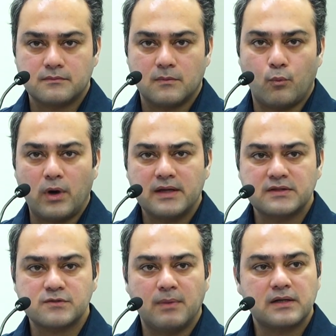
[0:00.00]
why
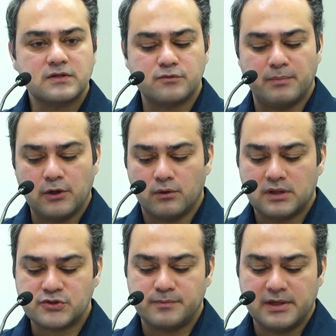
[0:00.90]
this matters beyond
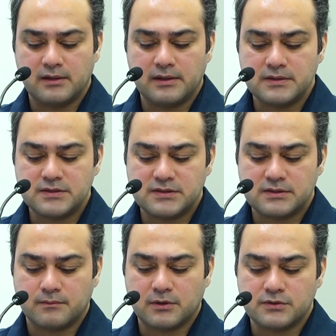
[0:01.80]
Kashmir is
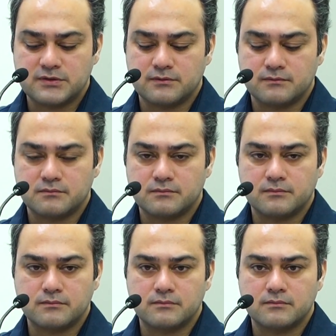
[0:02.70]
because,
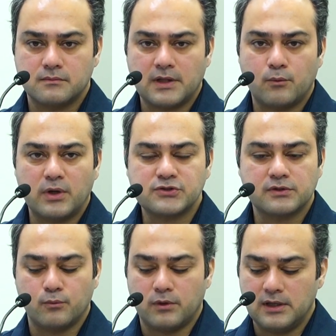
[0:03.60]
why should
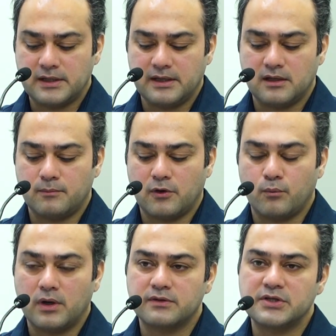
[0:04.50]
the world care about
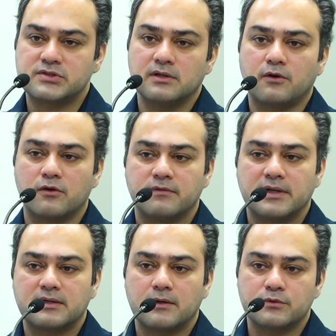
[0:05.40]
one regional
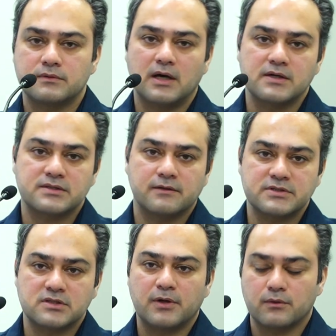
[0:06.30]
conflict, I would ask, if
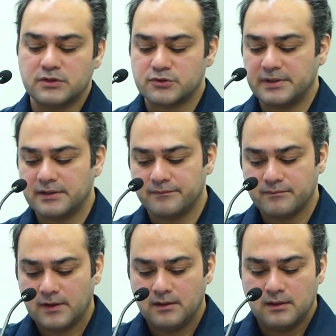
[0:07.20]
it's about Kashmir.
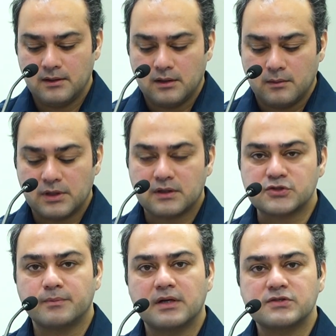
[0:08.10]
But
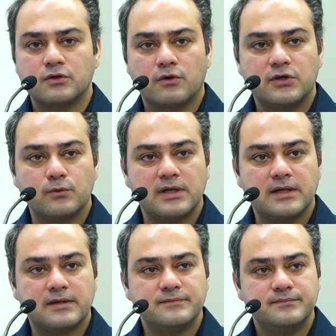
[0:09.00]
Kashmir is not unique.